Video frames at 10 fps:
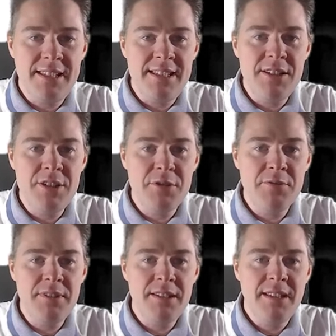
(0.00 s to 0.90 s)

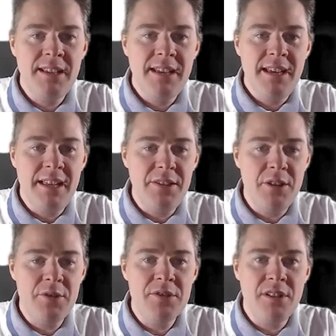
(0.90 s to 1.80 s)
Intune, and
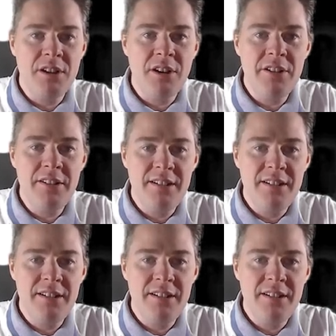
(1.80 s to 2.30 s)
those are